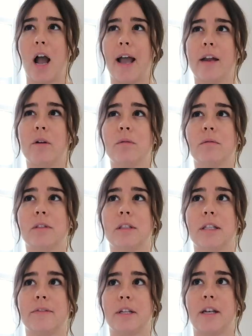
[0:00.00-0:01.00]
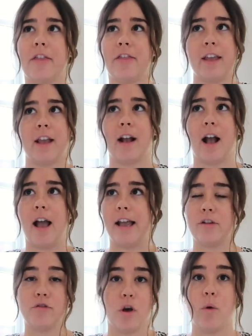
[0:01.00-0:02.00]
I don't even think I
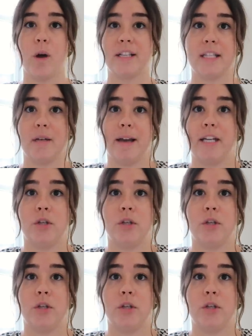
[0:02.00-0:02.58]
know what's in my